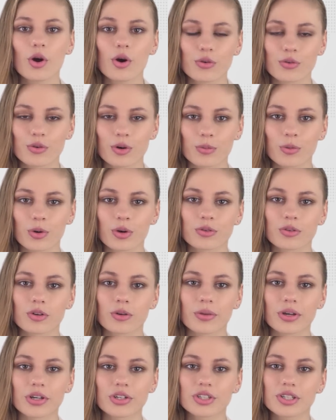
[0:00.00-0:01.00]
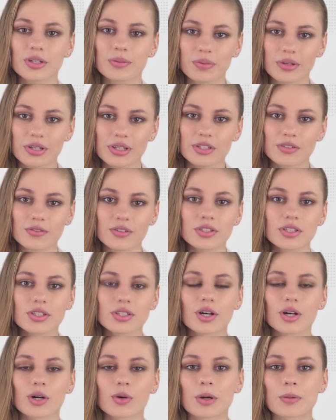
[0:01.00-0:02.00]
For more information, please
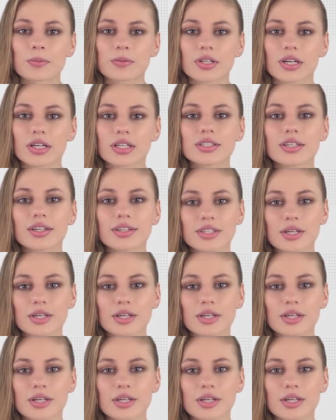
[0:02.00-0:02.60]
visit our website